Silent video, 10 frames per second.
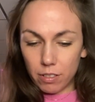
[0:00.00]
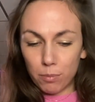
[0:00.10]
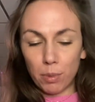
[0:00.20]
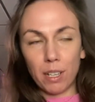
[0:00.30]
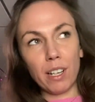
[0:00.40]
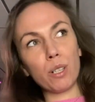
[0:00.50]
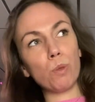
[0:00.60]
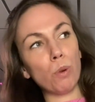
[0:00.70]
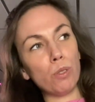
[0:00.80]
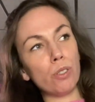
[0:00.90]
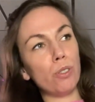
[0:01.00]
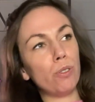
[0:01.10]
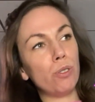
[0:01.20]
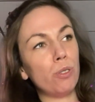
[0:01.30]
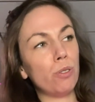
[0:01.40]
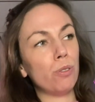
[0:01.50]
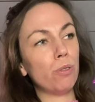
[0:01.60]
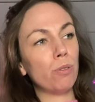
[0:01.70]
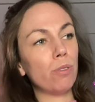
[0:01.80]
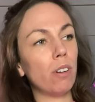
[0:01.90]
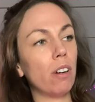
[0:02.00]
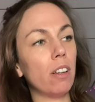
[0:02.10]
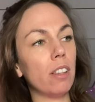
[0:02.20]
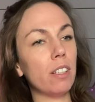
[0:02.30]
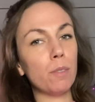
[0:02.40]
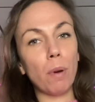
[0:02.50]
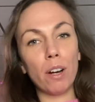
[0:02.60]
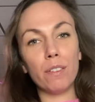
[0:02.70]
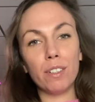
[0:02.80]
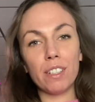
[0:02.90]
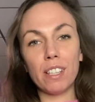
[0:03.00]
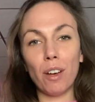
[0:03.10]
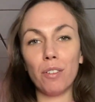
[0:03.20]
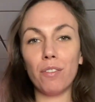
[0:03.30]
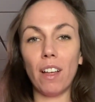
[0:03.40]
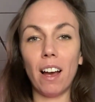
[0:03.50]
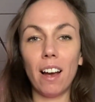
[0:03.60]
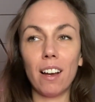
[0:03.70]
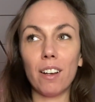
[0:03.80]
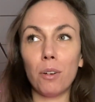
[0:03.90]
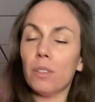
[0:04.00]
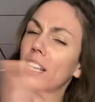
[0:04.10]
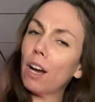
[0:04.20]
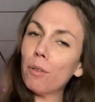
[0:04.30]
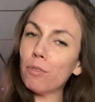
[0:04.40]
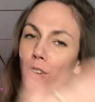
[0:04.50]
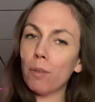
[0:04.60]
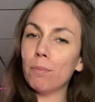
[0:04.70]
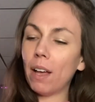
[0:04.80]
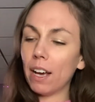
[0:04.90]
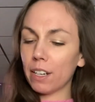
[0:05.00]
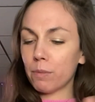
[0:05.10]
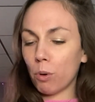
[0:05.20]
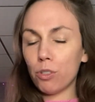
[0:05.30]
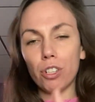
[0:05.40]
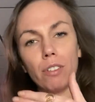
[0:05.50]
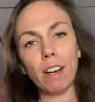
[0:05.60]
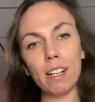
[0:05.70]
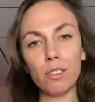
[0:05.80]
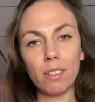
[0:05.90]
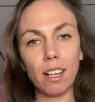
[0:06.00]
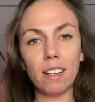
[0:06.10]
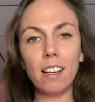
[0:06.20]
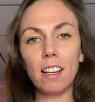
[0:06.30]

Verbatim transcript: but then it exposes you to this part of yourself that could only come from that exposure right so then